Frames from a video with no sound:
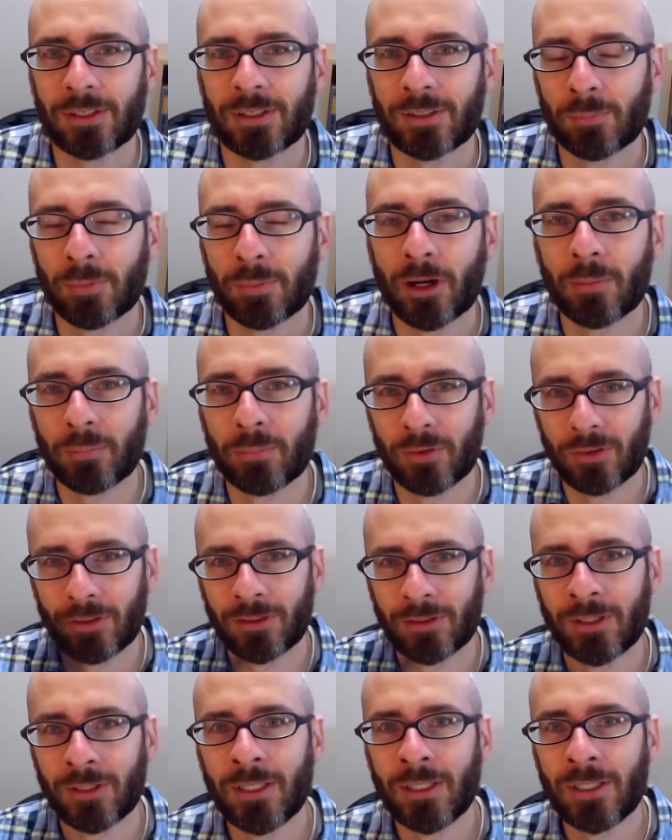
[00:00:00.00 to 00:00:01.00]
that can pop
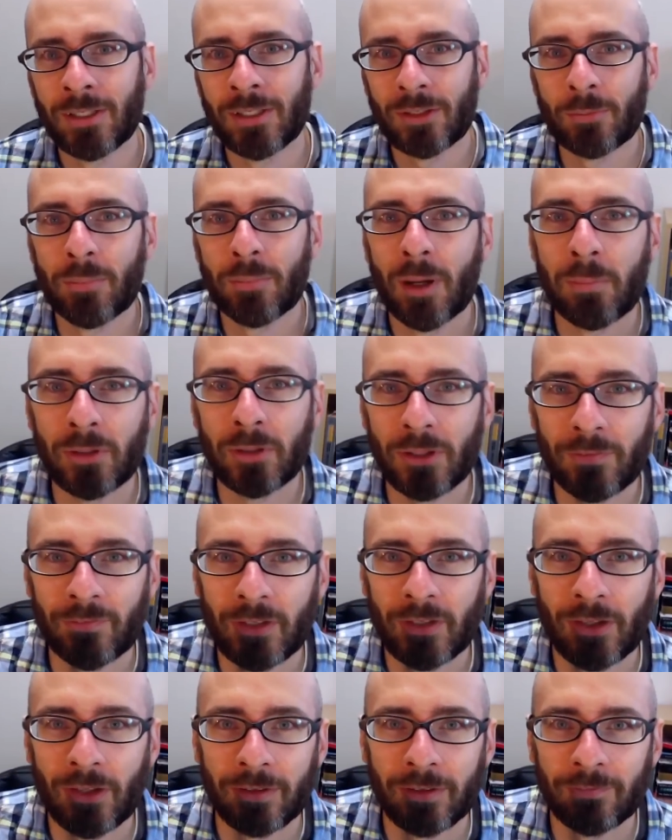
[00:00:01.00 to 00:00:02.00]
the bubble of
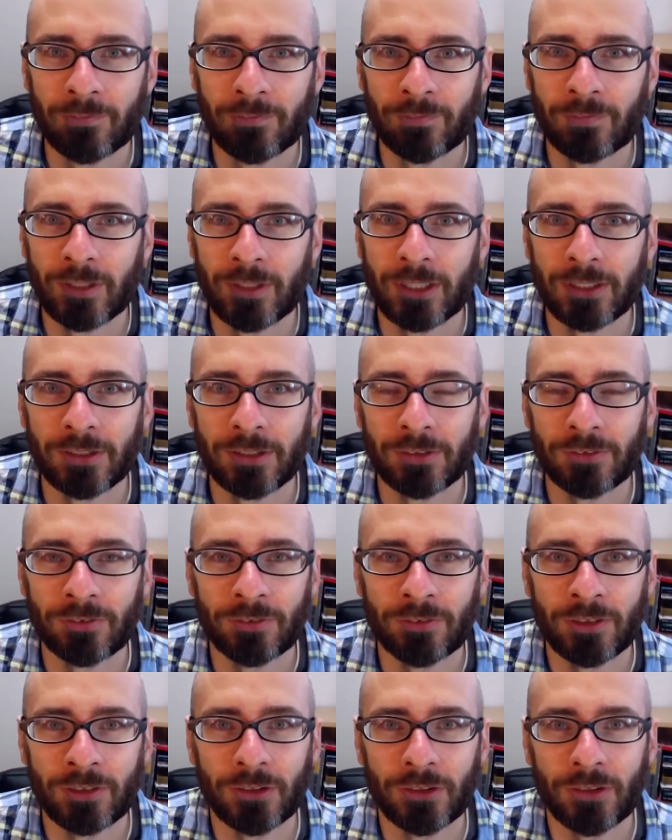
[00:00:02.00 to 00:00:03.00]
a lot of
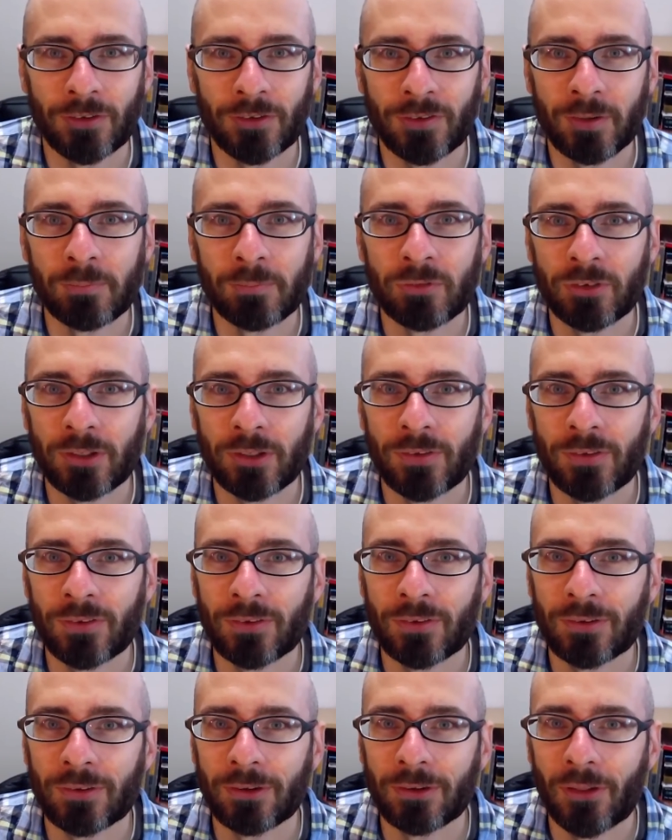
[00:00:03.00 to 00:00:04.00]
shared
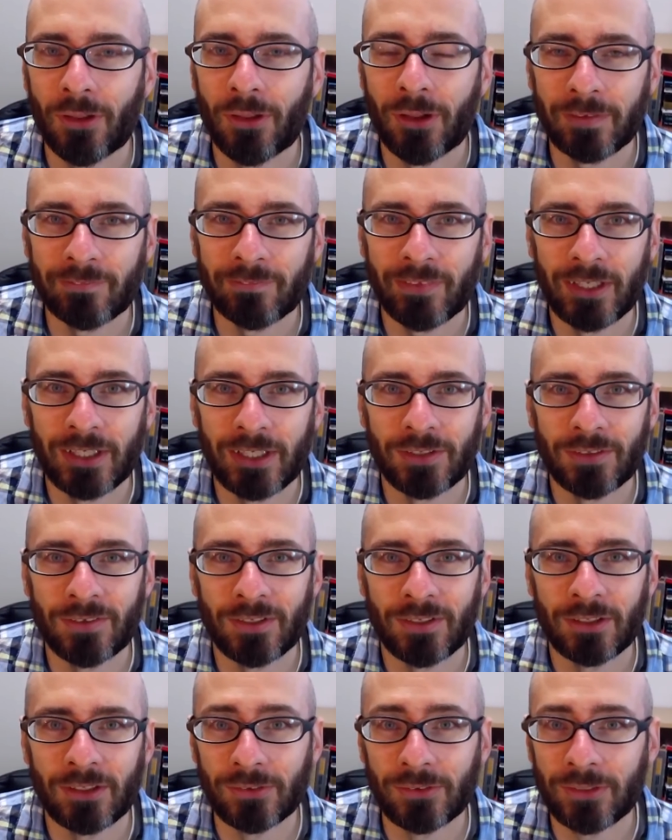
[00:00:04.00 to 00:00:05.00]
assumptions on a lot of things,
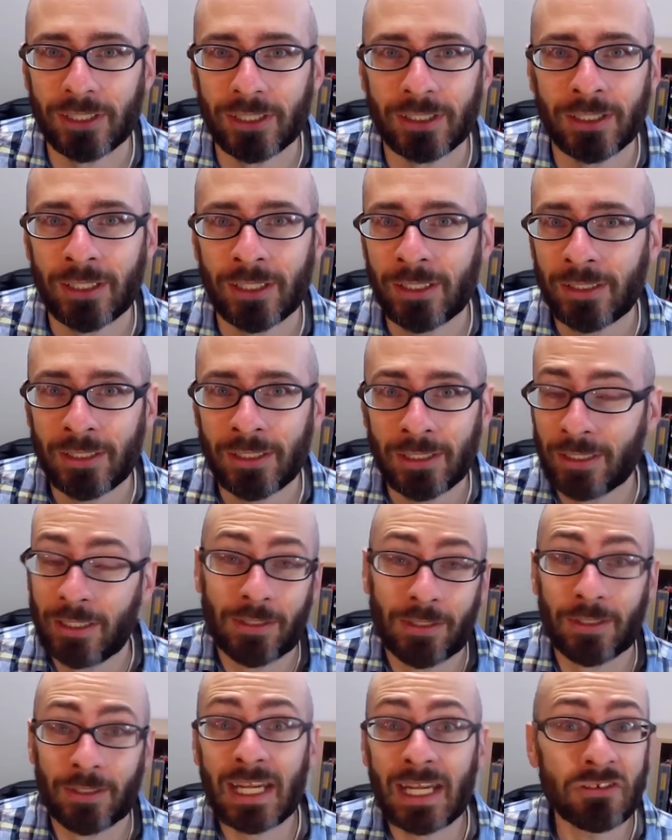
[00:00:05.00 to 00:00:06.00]
including
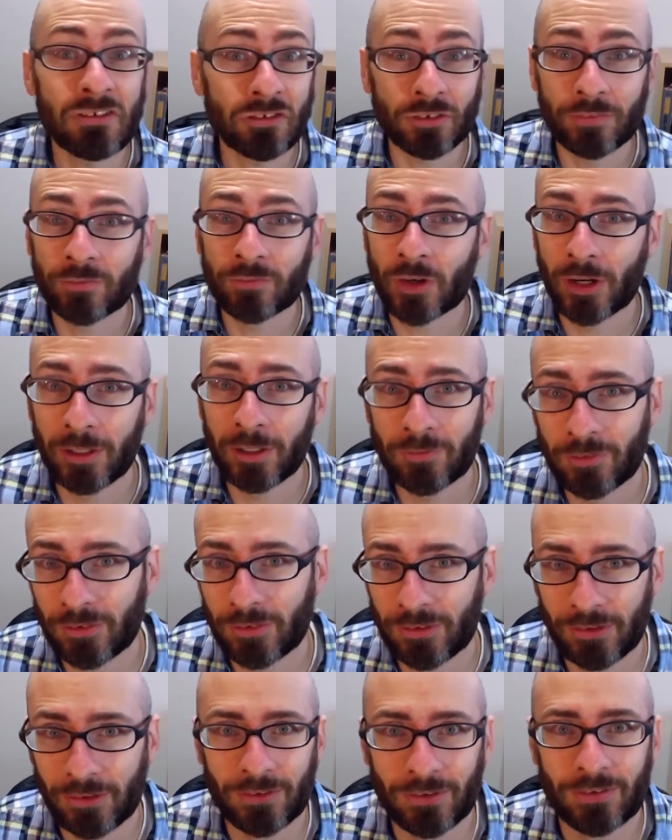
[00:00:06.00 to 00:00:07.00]
the nature of
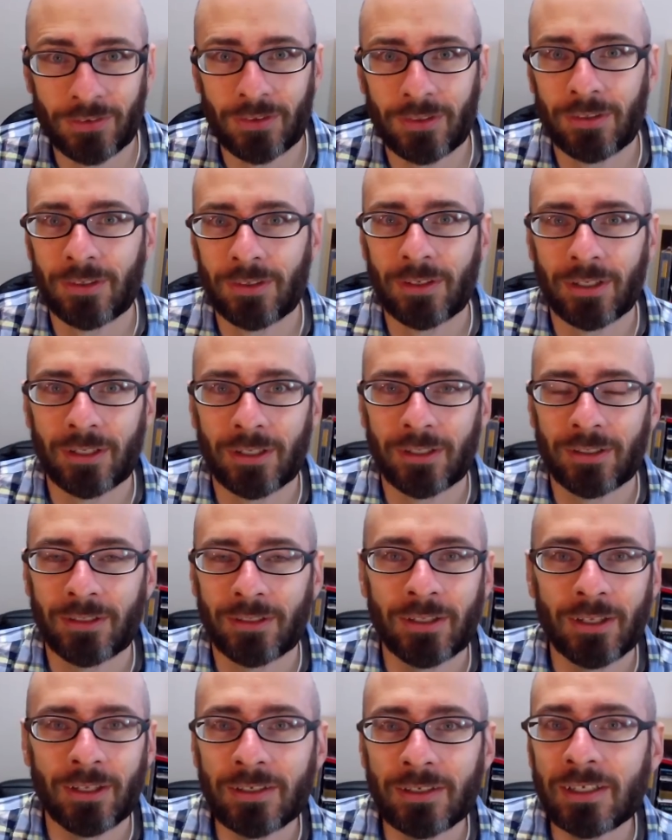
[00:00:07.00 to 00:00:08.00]
consciousness and
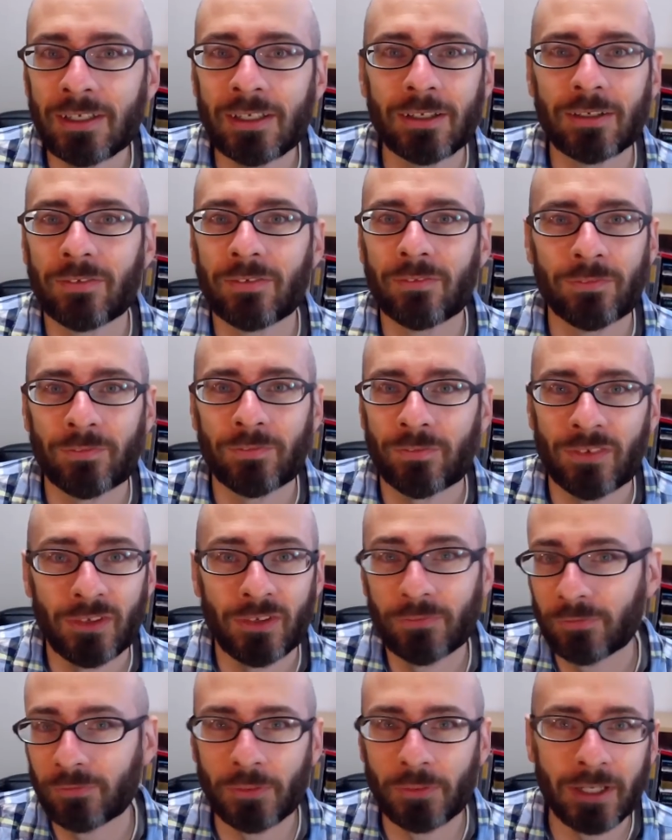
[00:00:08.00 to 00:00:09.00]
the idea of
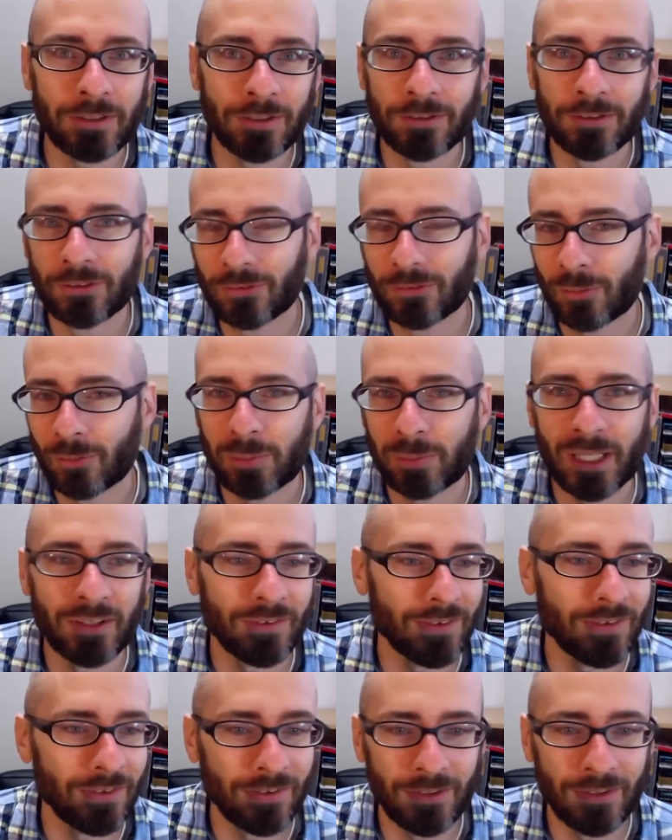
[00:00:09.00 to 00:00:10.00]
self-directed
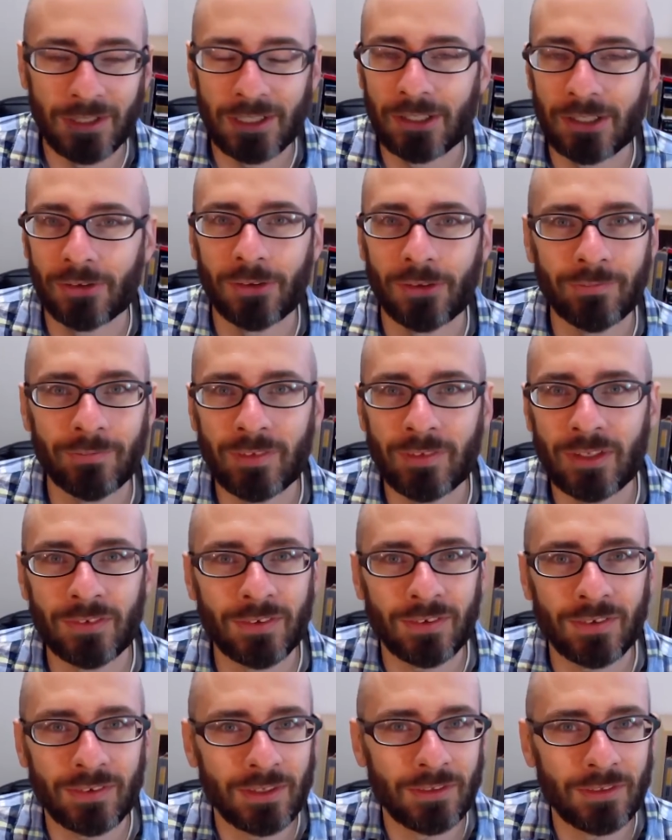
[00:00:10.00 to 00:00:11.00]
neuroplasticity and all of
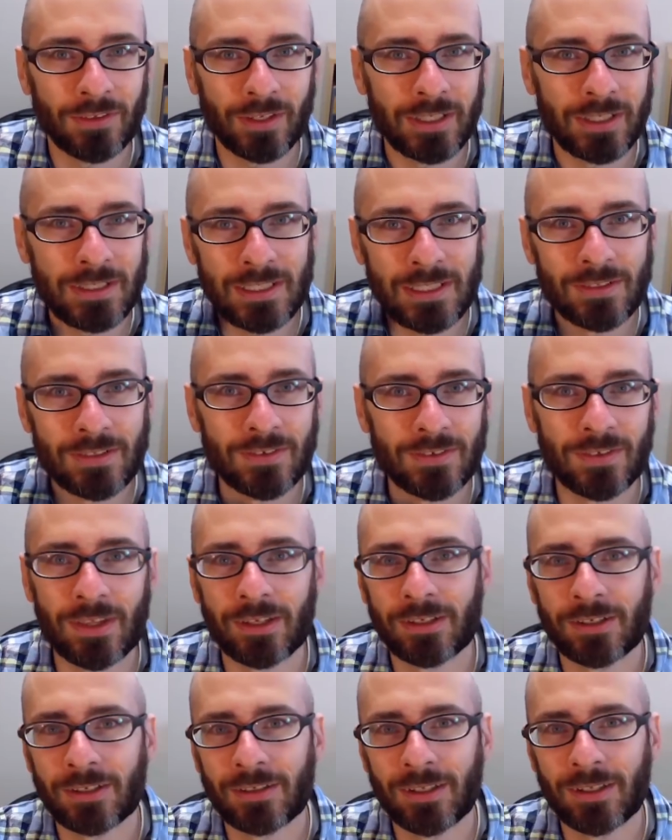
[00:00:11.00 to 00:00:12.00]
these ideas
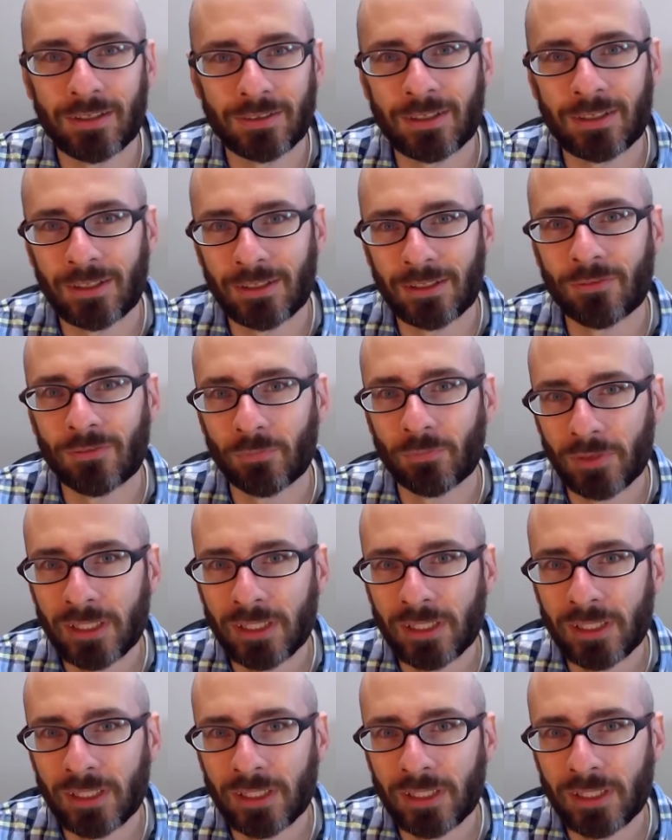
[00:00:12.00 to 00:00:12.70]
that can